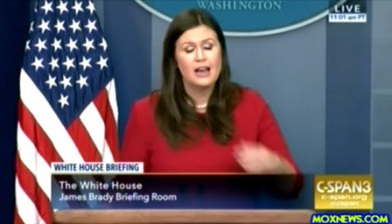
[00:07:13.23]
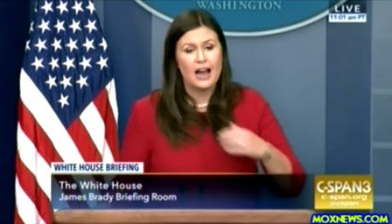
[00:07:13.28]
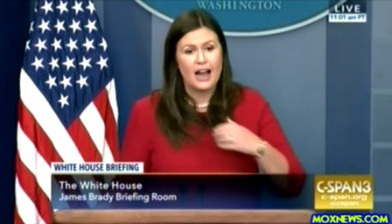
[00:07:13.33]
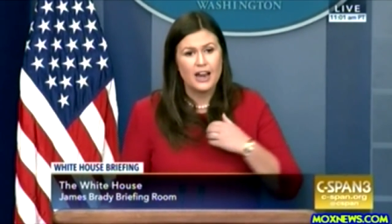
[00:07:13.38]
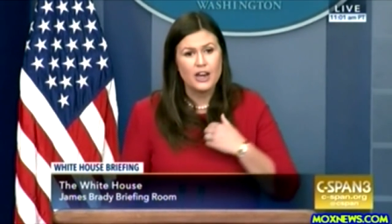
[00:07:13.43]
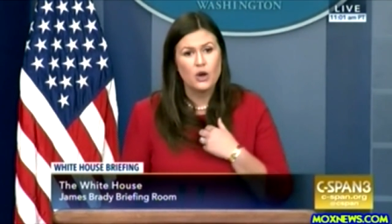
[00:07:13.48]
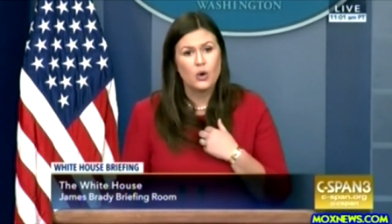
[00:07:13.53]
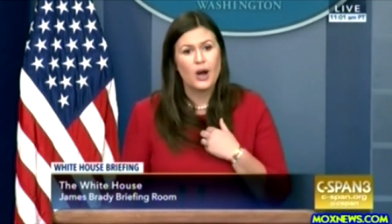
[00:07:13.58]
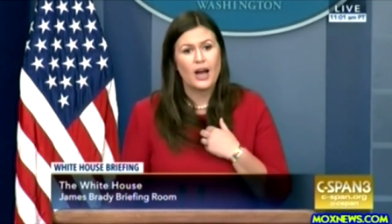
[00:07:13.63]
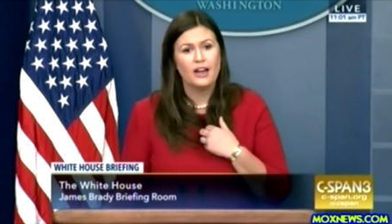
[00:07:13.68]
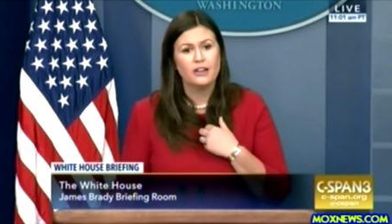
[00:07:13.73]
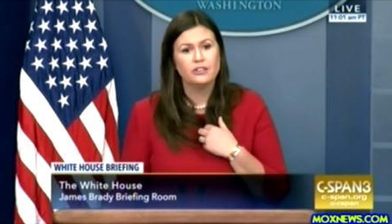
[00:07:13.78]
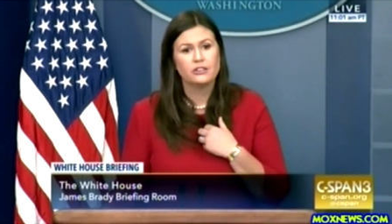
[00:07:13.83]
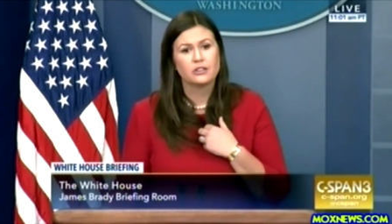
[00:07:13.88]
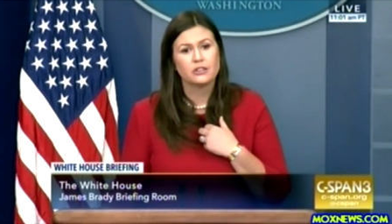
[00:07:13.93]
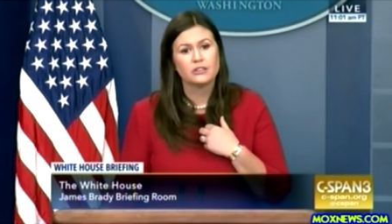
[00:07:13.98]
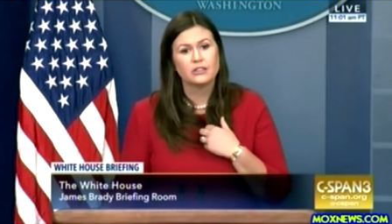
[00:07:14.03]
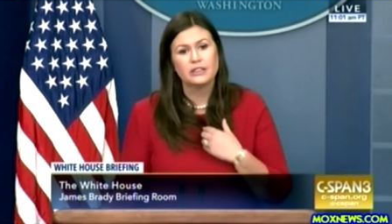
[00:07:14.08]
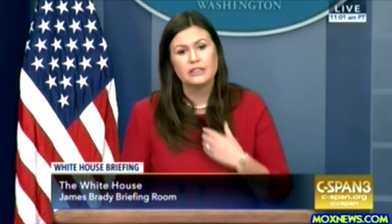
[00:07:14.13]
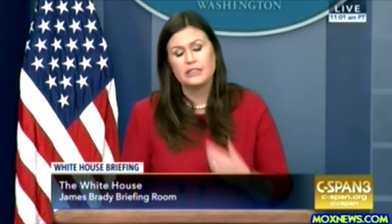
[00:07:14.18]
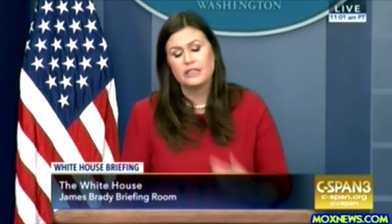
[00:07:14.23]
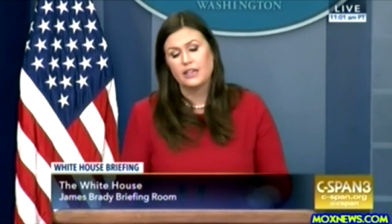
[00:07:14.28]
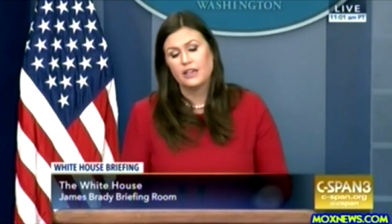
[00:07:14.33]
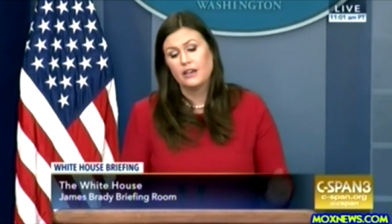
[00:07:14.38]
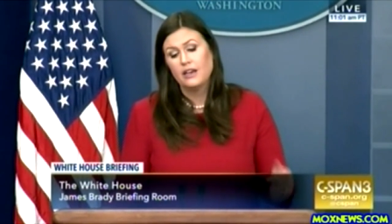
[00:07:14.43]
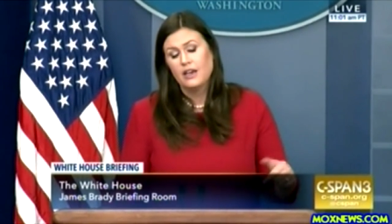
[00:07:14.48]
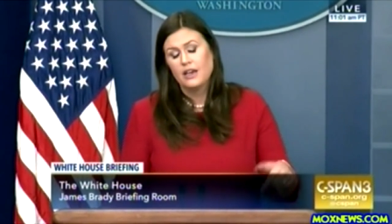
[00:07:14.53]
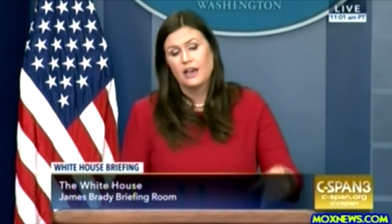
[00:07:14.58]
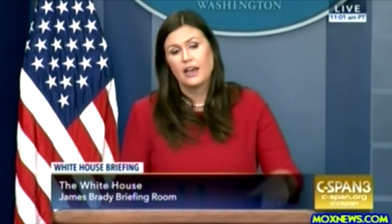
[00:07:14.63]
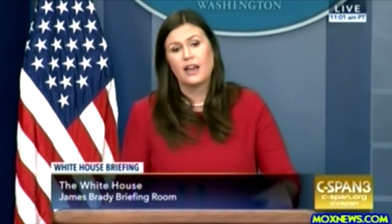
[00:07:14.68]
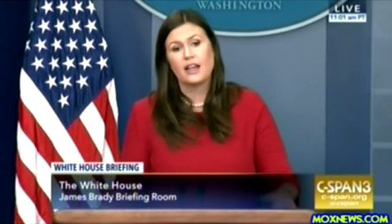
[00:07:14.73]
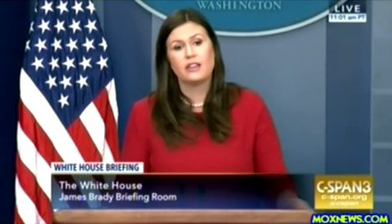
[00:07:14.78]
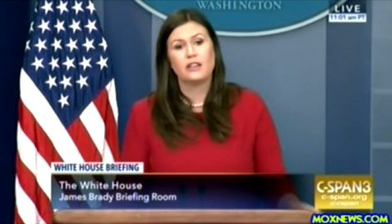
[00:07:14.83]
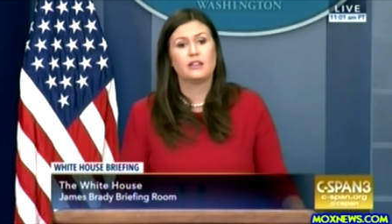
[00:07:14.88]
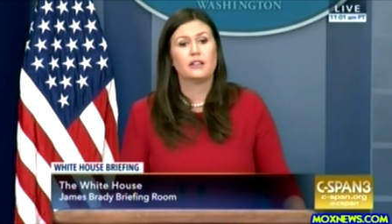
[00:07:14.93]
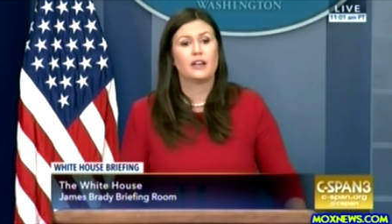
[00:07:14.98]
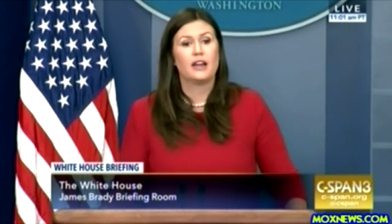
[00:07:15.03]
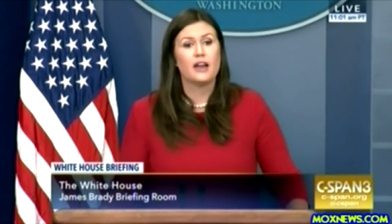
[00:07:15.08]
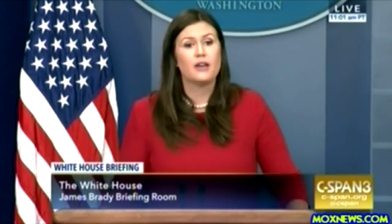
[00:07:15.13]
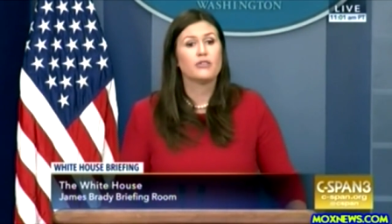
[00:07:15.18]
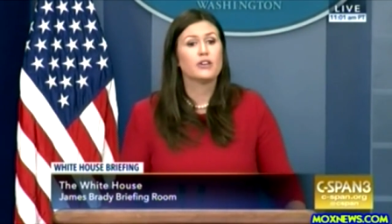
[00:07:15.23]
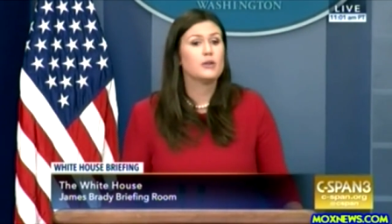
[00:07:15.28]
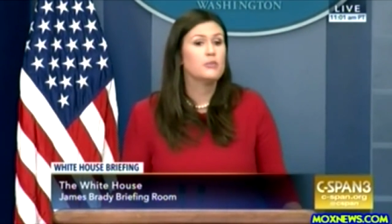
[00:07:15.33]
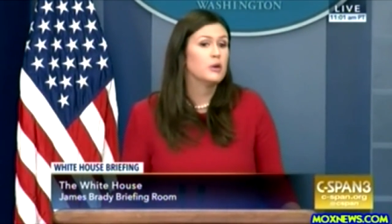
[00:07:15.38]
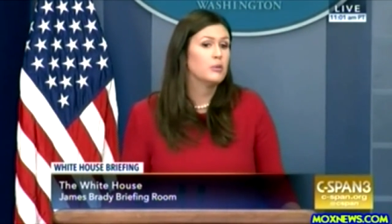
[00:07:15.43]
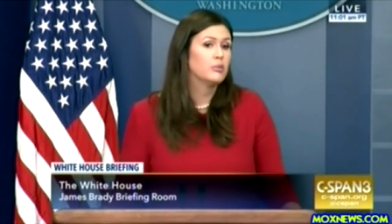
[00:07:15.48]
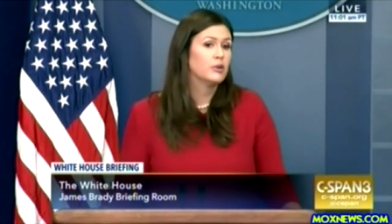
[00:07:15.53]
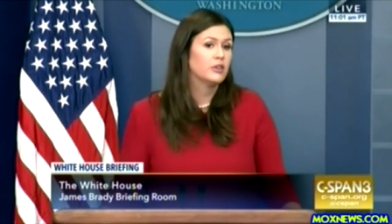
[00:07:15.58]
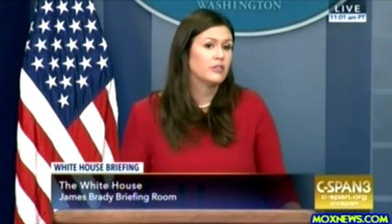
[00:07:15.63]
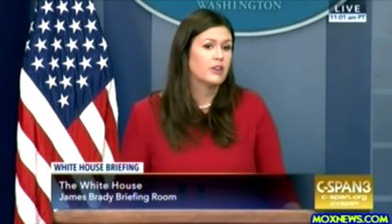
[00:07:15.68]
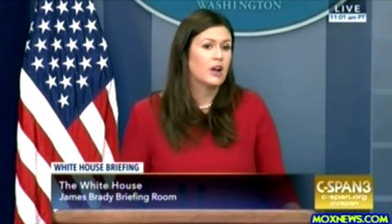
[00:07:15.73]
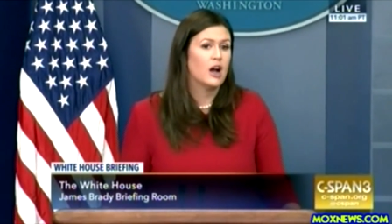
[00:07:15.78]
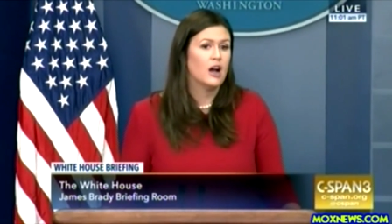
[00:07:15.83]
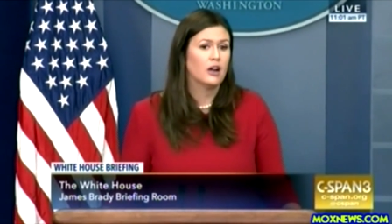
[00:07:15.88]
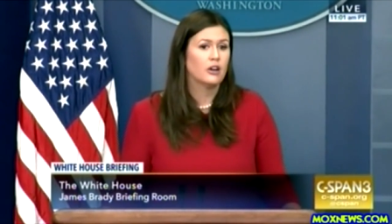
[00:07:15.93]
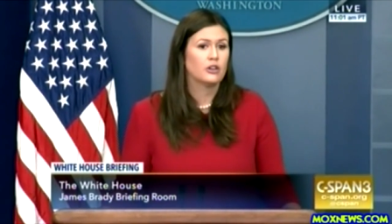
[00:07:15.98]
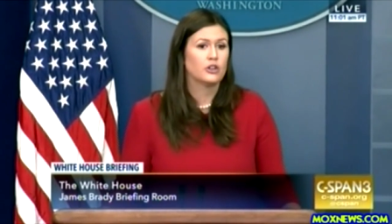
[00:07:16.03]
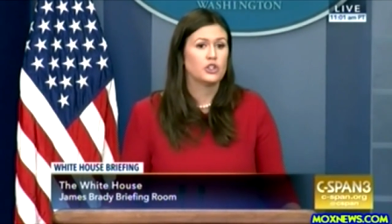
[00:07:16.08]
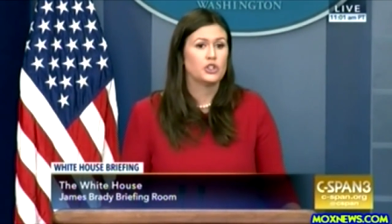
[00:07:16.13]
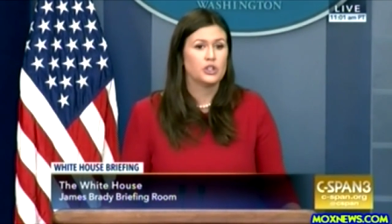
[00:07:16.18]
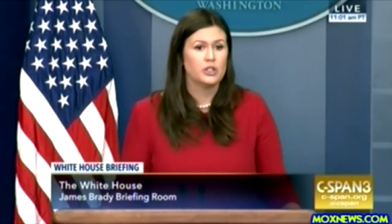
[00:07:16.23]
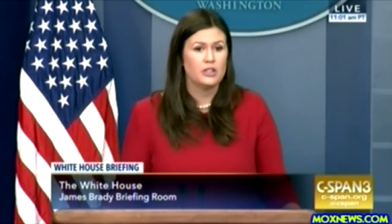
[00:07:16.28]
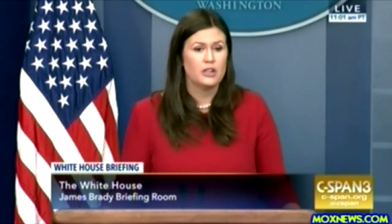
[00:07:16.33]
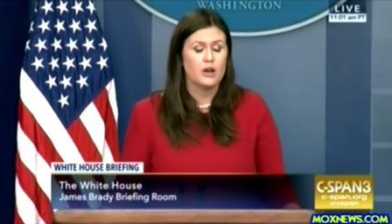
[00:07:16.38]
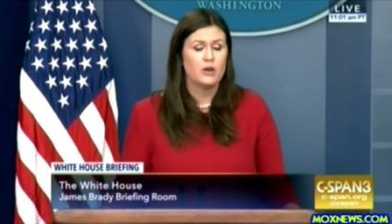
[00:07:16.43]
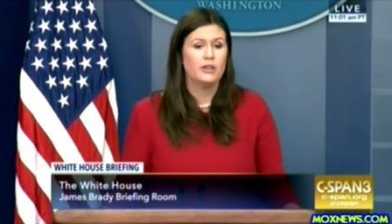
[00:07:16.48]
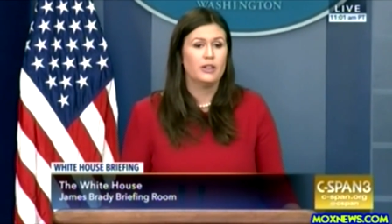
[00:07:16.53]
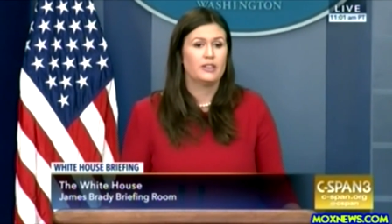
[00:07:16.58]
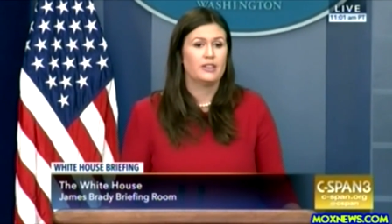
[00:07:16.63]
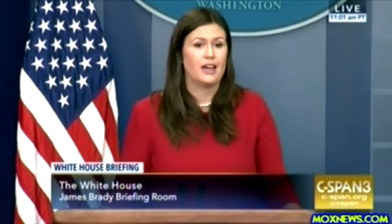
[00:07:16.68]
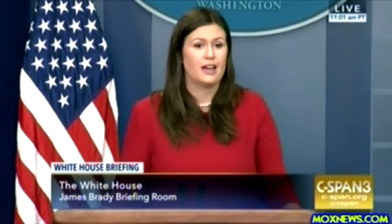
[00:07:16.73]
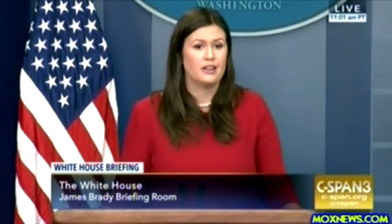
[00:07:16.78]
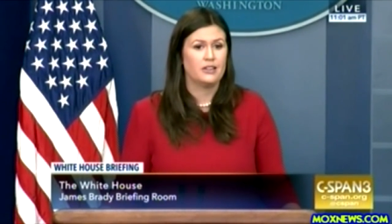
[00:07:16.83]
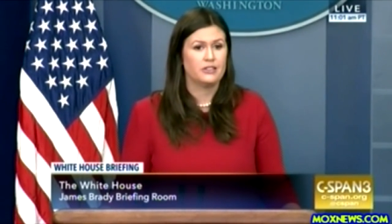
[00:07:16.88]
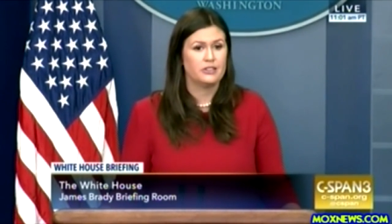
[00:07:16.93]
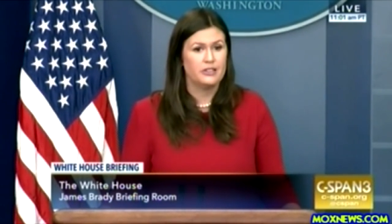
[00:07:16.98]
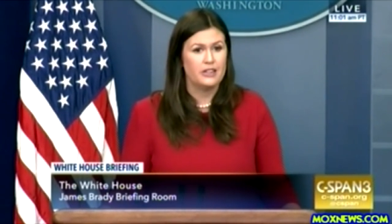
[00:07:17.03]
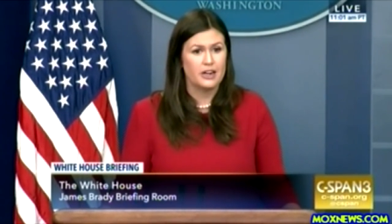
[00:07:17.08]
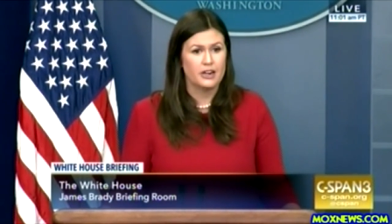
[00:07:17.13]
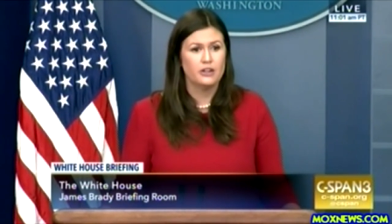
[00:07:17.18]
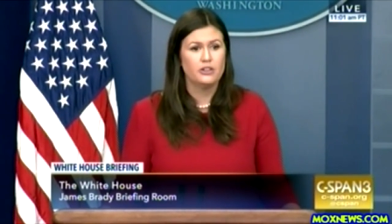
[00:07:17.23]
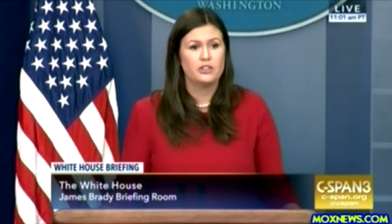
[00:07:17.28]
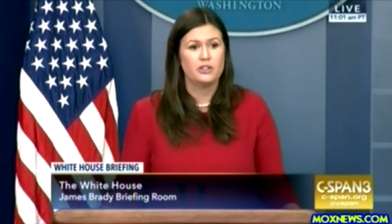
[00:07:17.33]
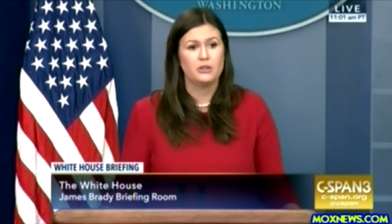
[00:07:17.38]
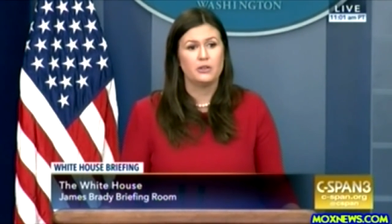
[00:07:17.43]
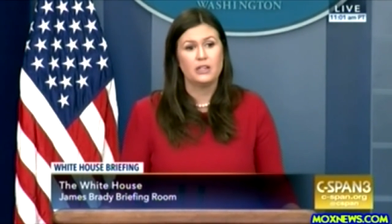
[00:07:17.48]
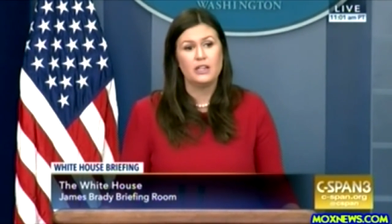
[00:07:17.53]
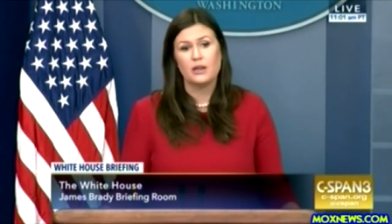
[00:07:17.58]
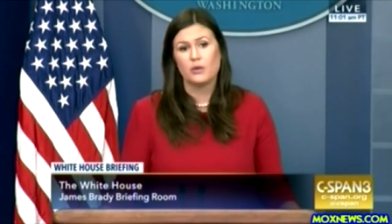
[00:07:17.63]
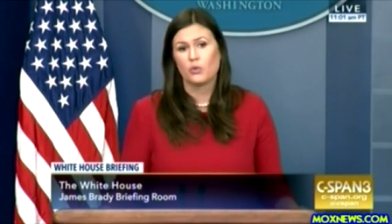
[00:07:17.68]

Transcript: I know I certainly did, and I think that every member of Congress should know that that is their duty,